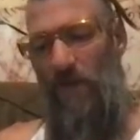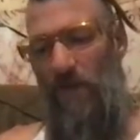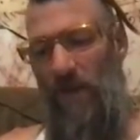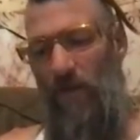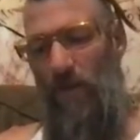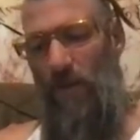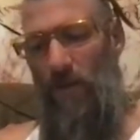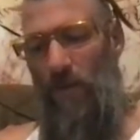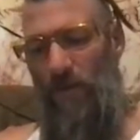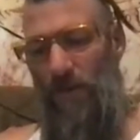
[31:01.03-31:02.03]
of my ankle
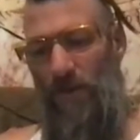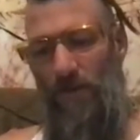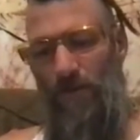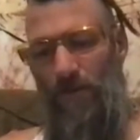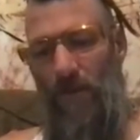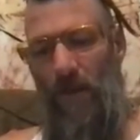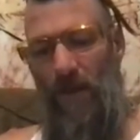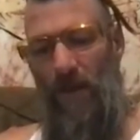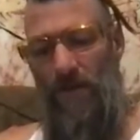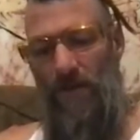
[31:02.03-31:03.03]
problem, wasn't it? I
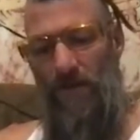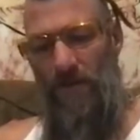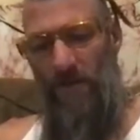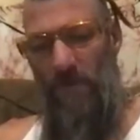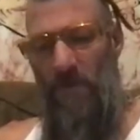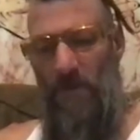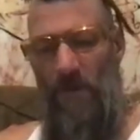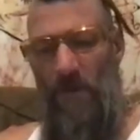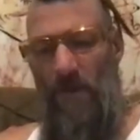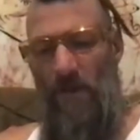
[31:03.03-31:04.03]
asked.
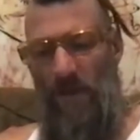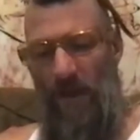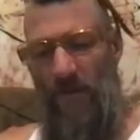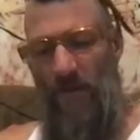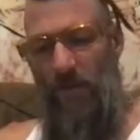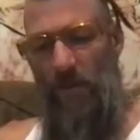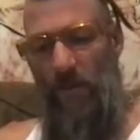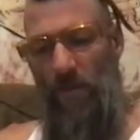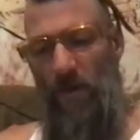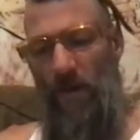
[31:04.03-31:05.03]
Yes, Will
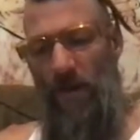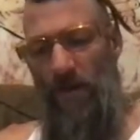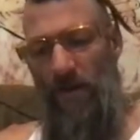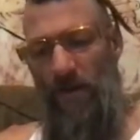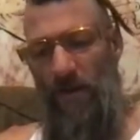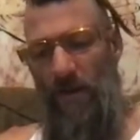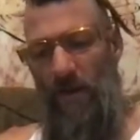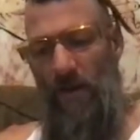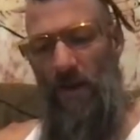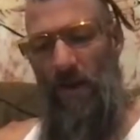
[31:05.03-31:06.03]
replied.
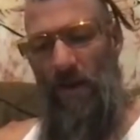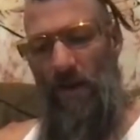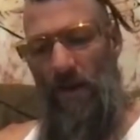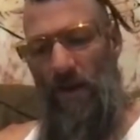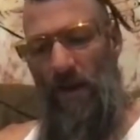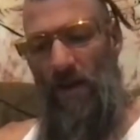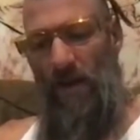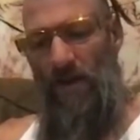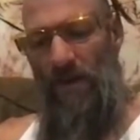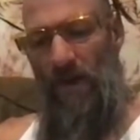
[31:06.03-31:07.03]
I
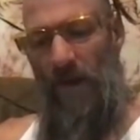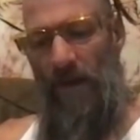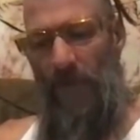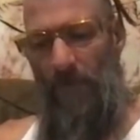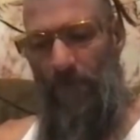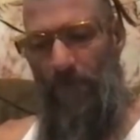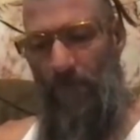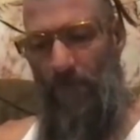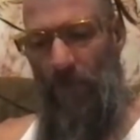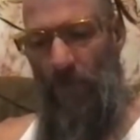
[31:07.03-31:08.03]
caught his eye.
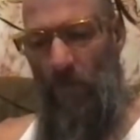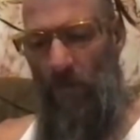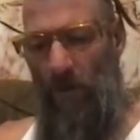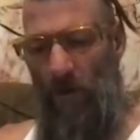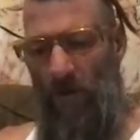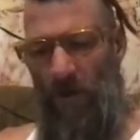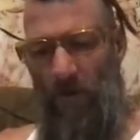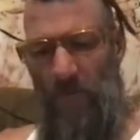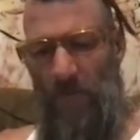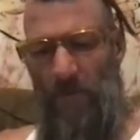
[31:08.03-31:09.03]
What about all the
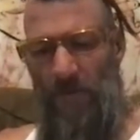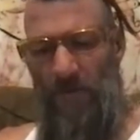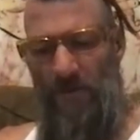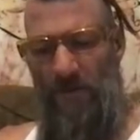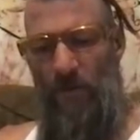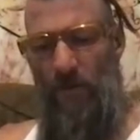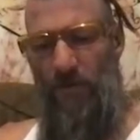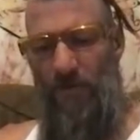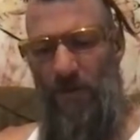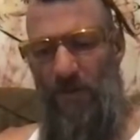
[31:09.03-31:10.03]
other memories? Did you
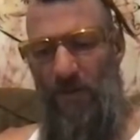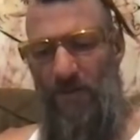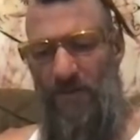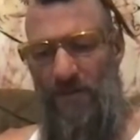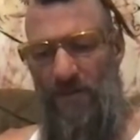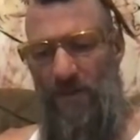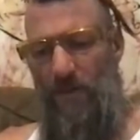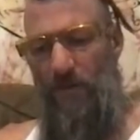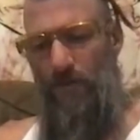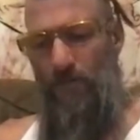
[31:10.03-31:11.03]
understand the Gnostic
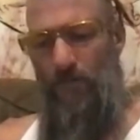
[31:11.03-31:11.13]
dilemma?